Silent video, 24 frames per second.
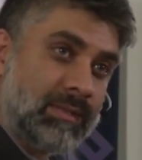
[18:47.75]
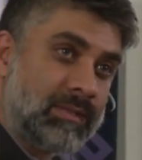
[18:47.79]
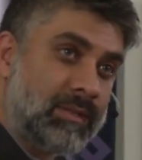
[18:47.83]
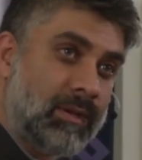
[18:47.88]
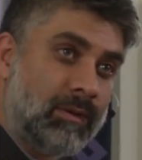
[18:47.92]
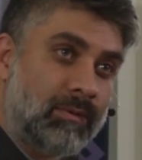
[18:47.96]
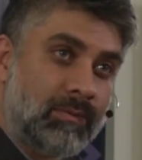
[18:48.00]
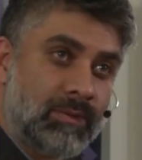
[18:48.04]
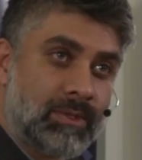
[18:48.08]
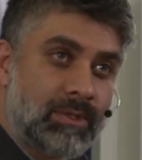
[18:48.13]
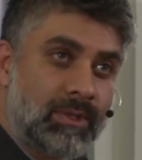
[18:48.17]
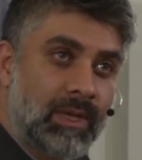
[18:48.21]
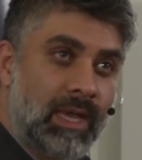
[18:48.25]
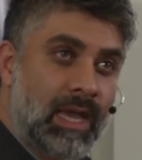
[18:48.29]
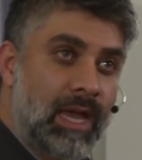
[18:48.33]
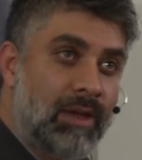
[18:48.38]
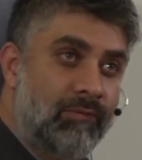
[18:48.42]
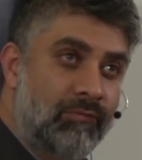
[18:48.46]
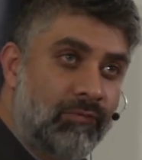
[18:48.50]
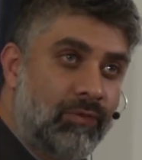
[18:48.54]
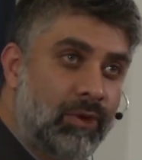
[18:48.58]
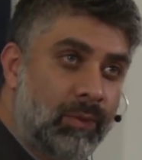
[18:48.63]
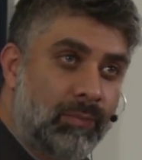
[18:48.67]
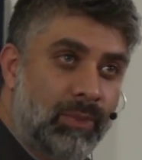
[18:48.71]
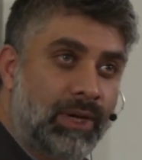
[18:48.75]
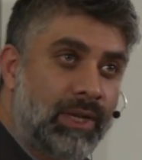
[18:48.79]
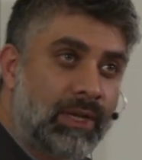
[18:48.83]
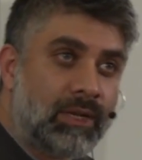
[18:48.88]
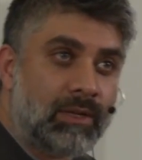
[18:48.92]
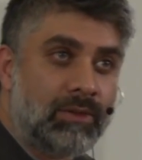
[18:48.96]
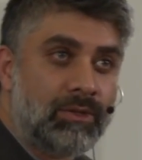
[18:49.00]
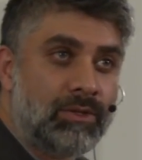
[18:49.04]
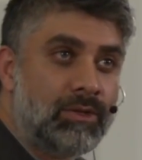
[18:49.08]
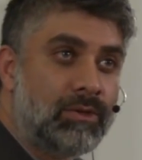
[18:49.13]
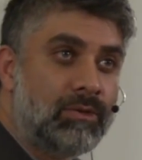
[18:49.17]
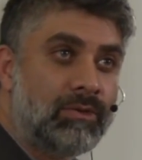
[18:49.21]
stones. Everybody
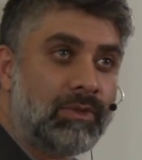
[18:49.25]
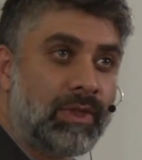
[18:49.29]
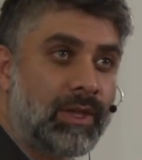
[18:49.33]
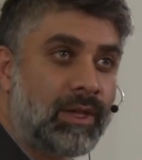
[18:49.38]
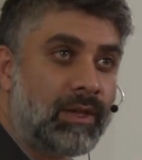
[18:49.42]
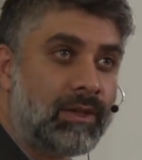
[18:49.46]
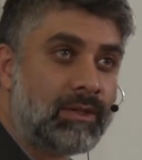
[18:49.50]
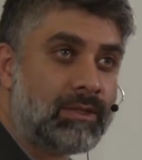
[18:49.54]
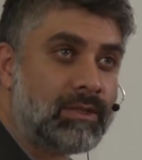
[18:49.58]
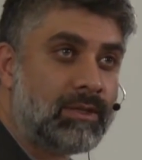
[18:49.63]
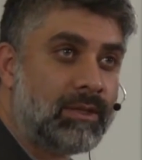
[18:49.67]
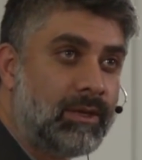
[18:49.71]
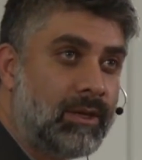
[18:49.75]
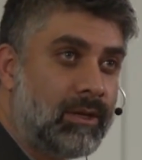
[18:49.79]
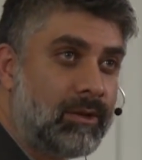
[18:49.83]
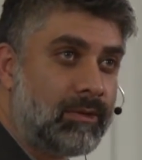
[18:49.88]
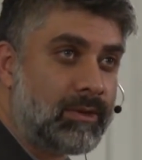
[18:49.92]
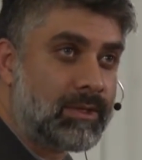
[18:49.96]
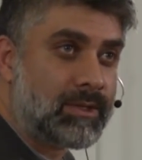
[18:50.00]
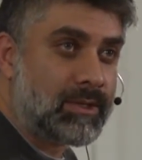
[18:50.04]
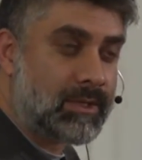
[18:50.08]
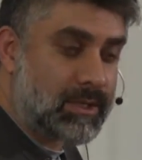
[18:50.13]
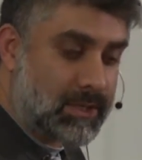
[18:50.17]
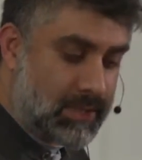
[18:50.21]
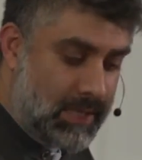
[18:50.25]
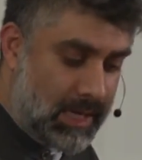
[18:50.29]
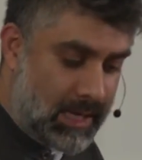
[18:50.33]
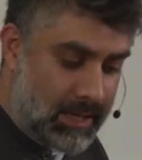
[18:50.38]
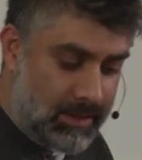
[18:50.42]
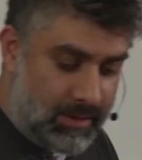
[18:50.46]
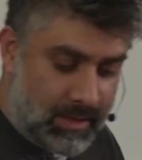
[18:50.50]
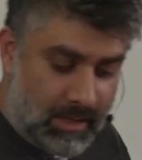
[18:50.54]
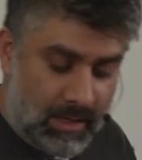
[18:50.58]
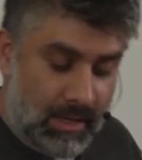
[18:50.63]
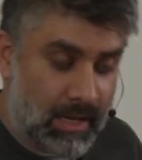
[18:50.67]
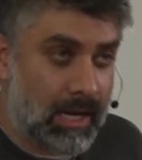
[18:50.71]
can do things, it's just
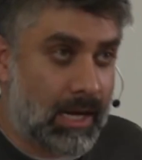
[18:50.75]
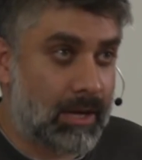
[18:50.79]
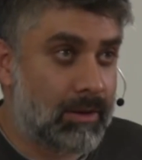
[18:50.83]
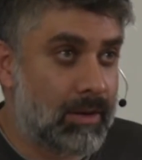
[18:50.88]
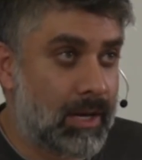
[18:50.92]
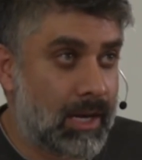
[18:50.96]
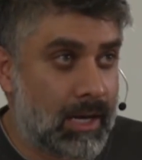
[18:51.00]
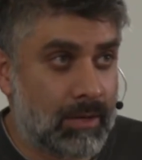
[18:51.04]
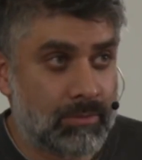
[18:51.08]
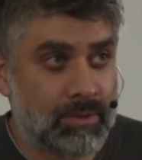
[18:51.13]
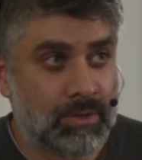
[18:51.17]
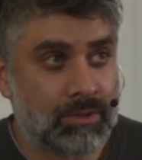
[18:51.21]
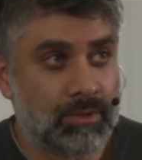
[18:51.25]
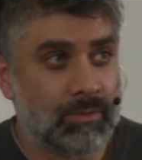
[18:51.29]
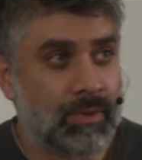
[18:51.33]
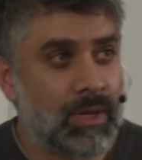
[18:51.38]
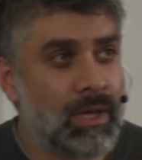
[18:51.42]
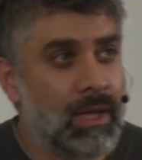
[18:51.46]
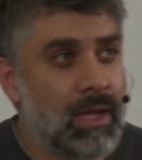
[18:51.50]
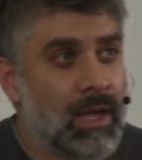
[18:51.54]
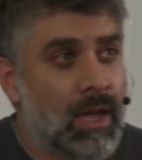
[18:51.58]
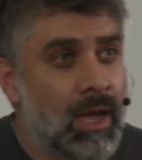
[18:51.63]
how to do it.